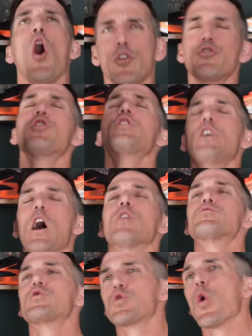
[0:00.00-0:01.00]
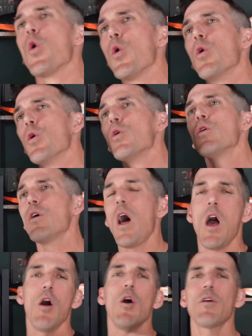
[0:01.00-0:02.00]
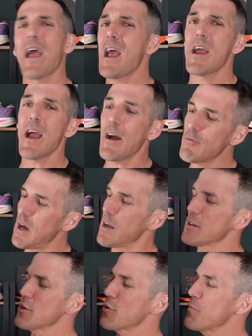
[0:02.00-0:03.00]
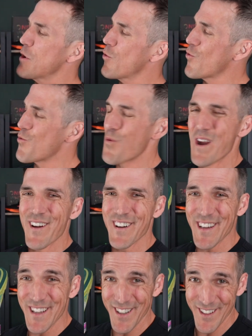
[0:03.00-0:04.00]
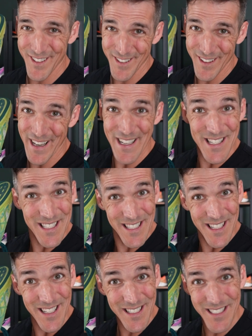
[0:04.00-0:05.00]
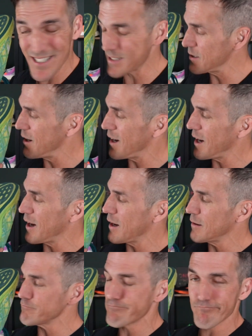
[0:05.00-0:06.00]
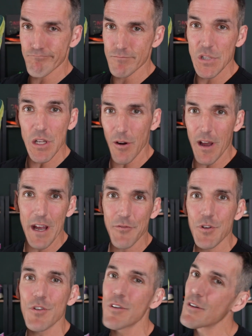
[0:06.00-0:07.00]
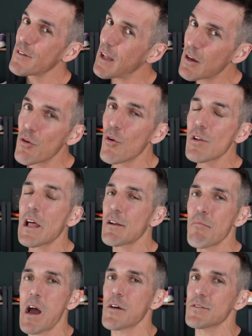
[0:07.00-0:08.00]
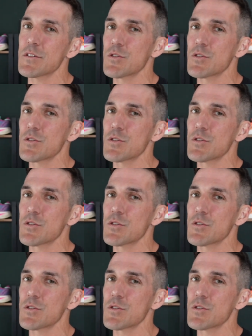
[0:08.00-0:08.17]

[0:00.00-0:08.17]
Onto the outsole. Okay, I've got a little bit of wear here, ASICS, after not a whole lot of miles.